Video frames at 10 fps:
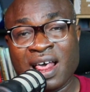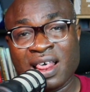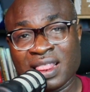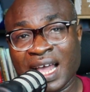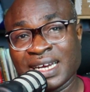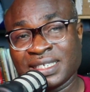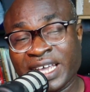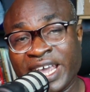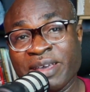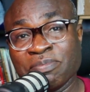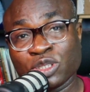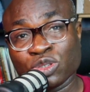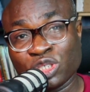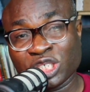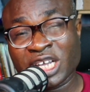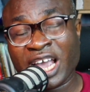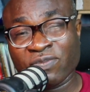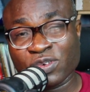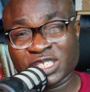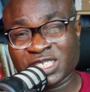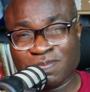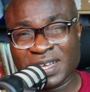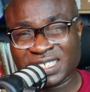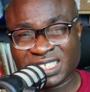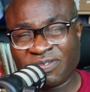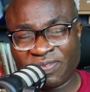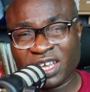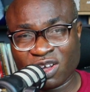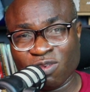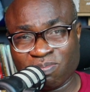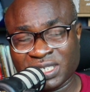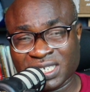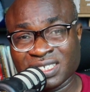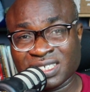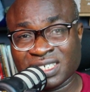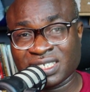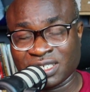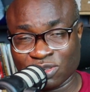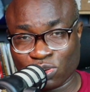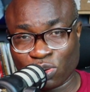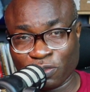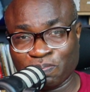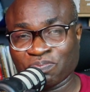that is aimed to check for specific competencies in the role.